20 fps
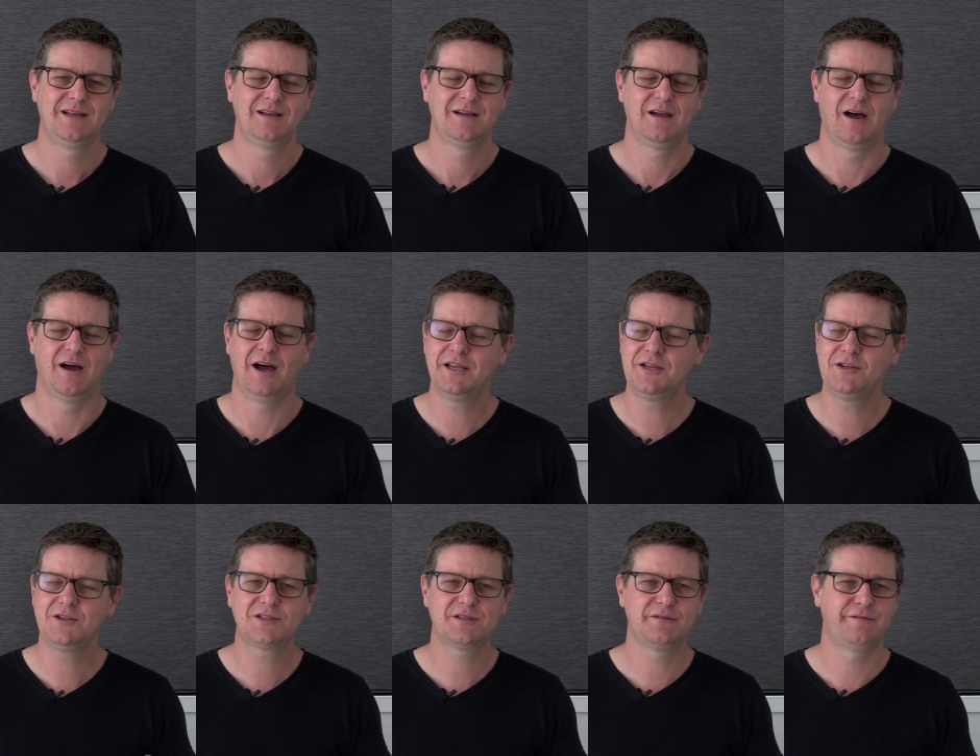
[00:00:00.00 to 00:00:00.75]
I
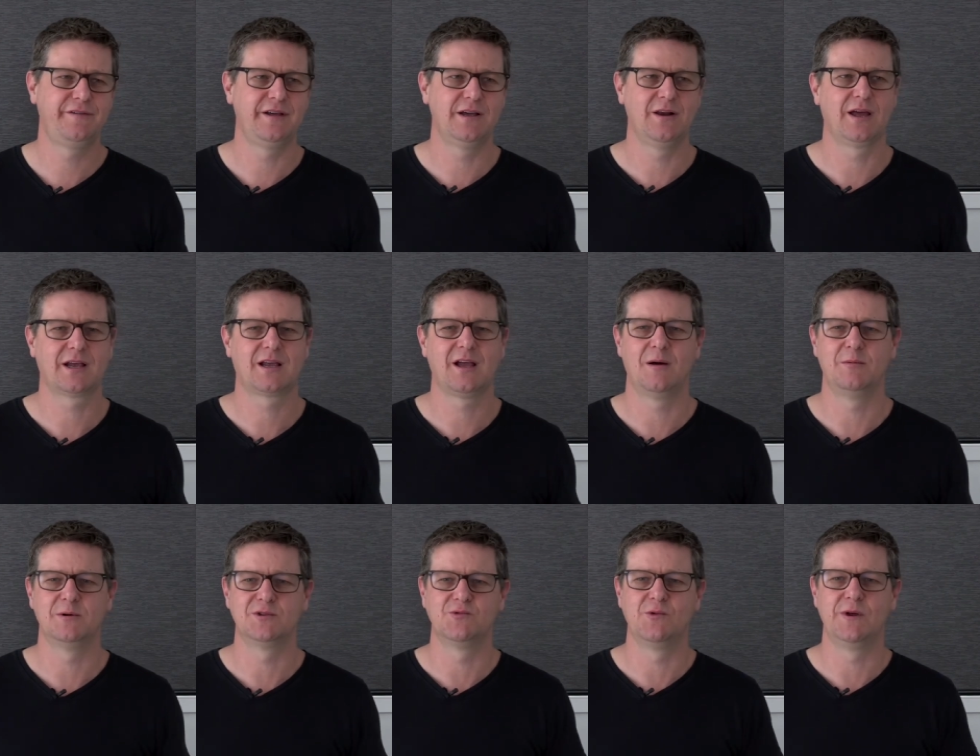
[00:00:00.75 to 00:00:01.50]
used to feel like I
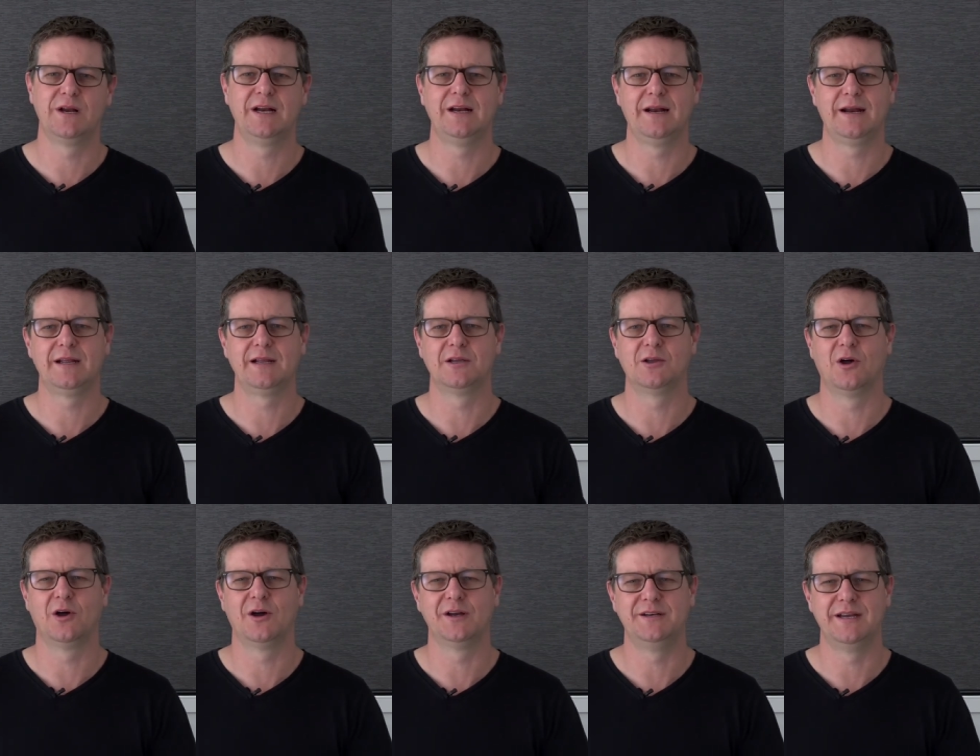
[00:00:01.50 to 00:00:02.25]
was really letting
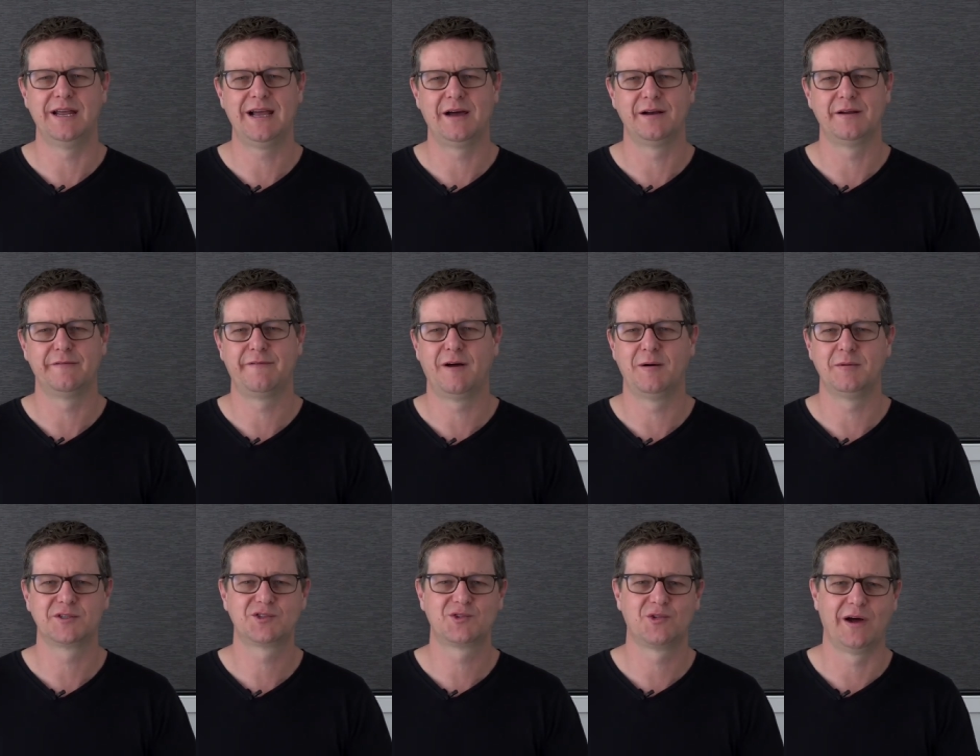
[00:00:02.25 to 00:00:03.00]
God down if I
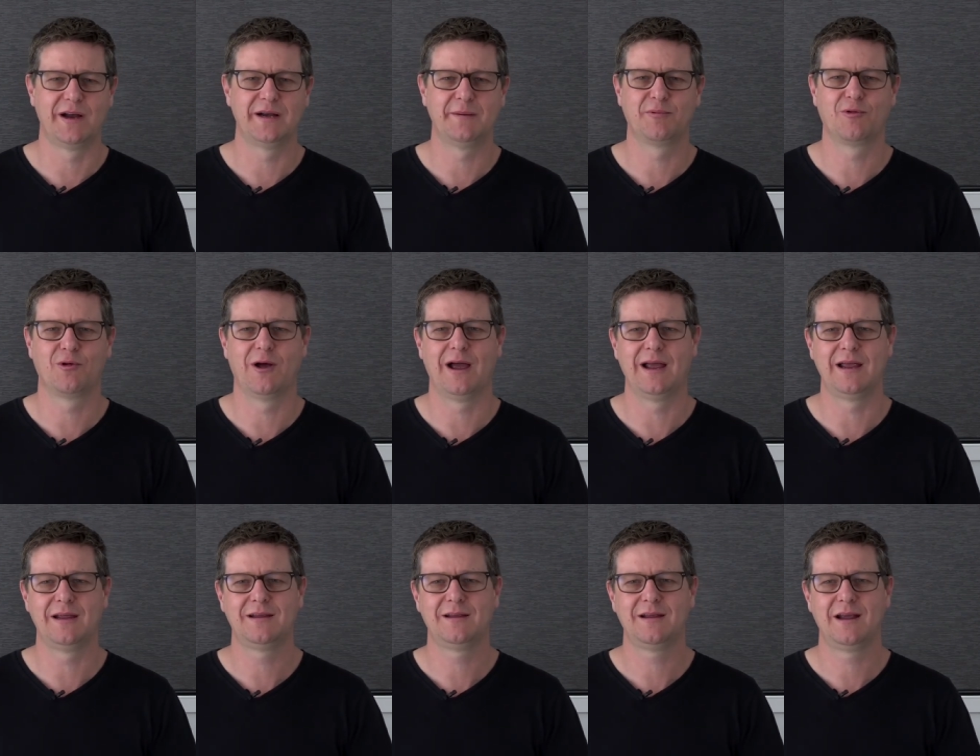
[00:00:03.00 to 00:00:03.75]
was trying to
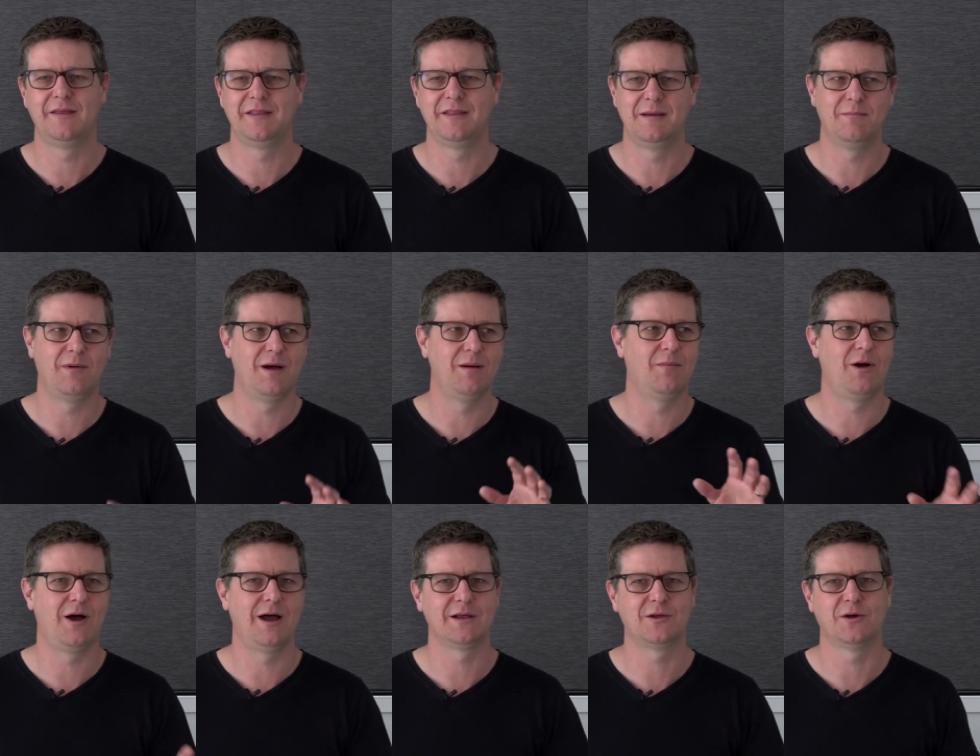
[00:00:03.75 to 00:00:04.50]
pray and then my
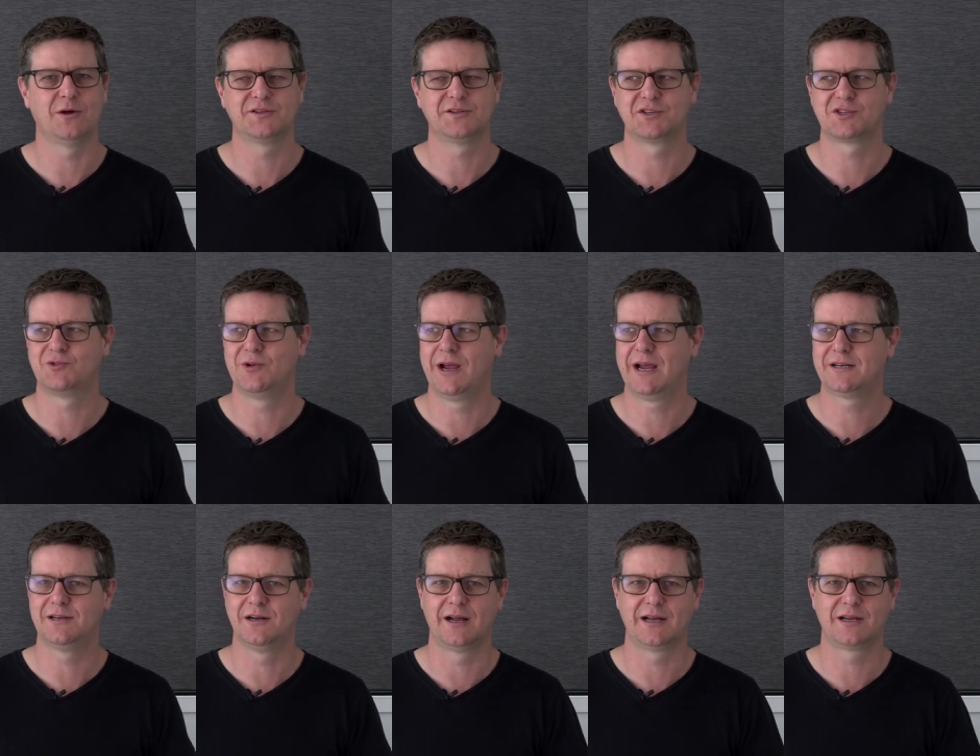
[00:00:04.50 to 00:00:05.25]
mind got distracted.